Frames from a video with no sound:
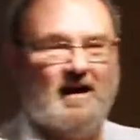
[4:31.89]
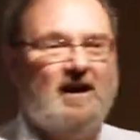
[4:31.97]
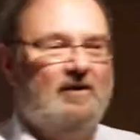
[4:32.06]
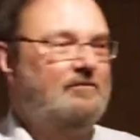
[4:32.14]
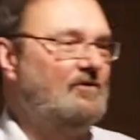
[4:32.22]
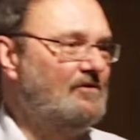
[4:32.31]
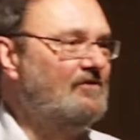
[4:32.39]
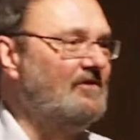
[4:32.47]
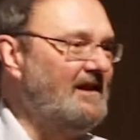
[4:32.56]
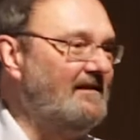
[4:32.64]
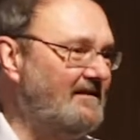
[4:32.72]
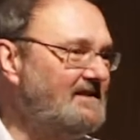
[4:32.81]
I hope you
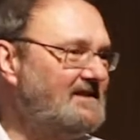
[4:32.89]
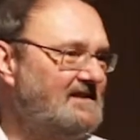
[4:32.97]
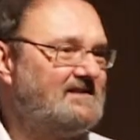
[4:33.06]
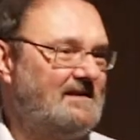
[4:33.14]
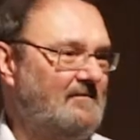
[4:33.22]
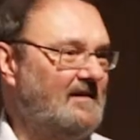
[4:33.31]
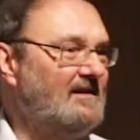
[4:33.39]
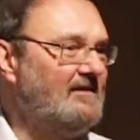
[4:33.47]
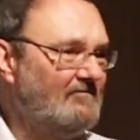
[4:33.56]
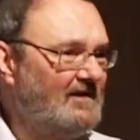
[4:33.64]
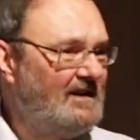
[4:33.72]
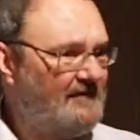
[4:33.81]
agree that this is something
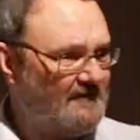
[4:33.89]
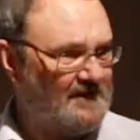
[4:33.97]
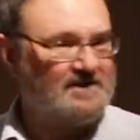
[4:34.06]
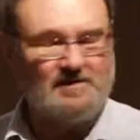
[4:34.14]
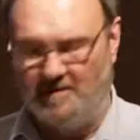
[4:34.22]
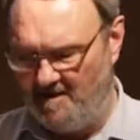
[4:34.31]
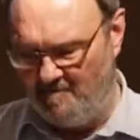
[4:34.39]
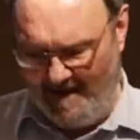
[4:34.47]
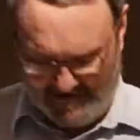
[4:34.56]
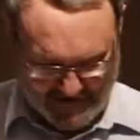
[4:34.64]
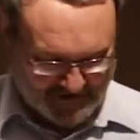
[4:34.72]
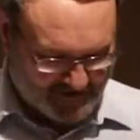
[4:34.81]
that really fits with the
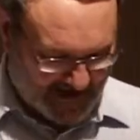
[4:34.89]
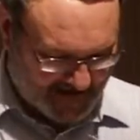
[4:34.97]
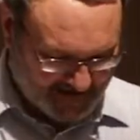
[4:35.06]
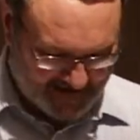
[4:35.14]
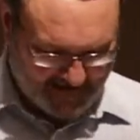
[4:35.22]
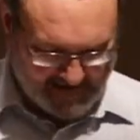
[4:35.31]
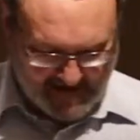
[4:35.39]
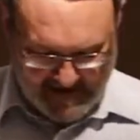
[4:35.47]
Passion Trust.